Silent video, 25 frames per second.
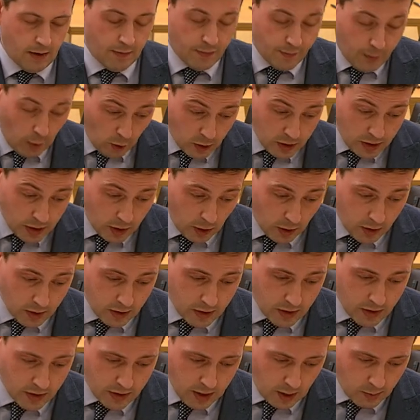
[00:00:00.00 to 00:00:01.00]
unfortunately not
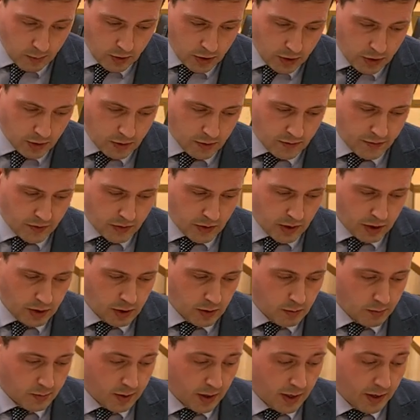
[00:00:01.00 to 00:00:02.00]
come to
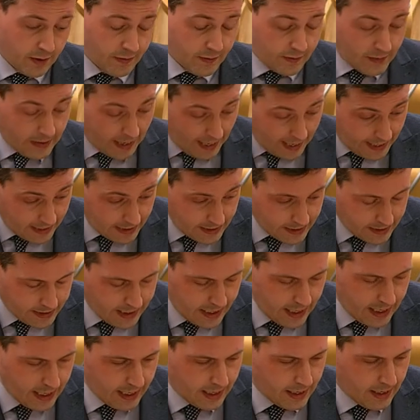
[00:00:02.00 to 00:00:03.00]
fruition, but I can
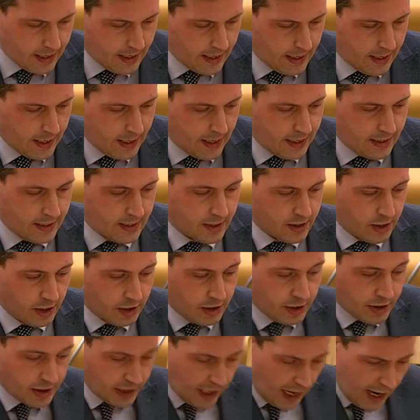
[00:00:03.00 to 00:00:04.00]
say
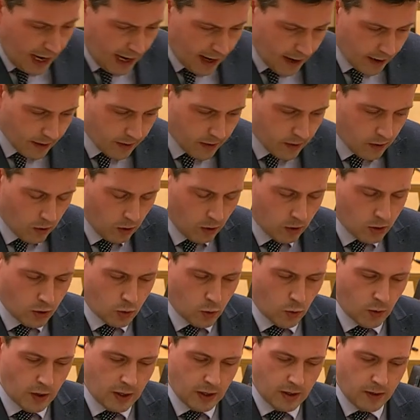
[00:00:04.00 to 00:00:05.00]
discussions are
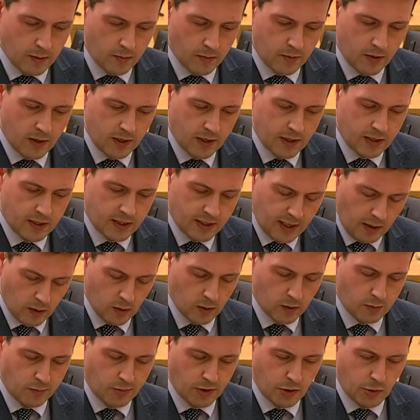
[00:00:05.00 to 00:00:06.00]
ongoing
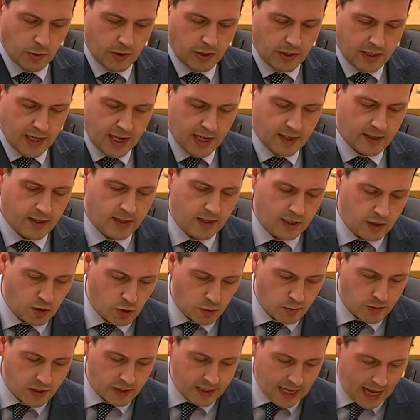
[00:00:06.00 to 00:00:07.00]
still between Texas
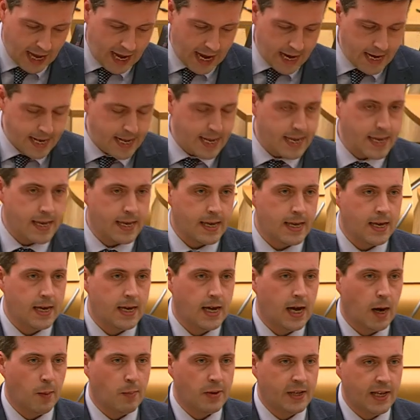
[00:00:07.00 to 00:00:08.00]
Instruments and
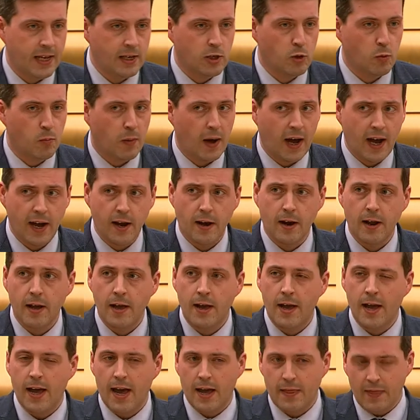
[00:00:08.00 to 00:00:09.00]
a potential buyer.
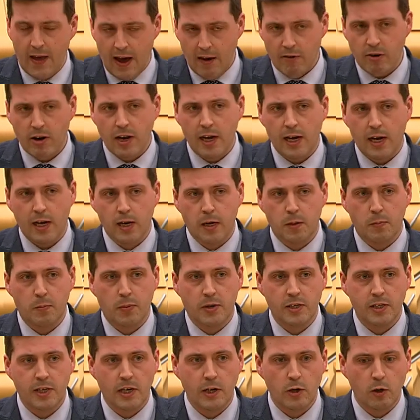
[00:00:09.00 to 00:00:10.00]
In that regard,
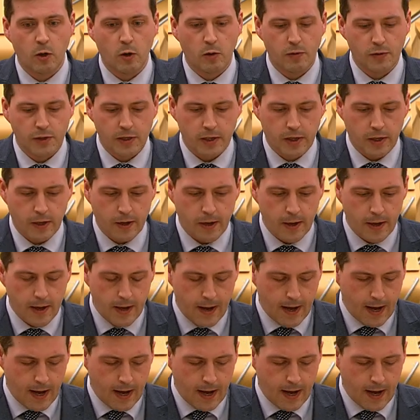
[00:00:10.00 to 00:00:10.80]
Presiding Officer,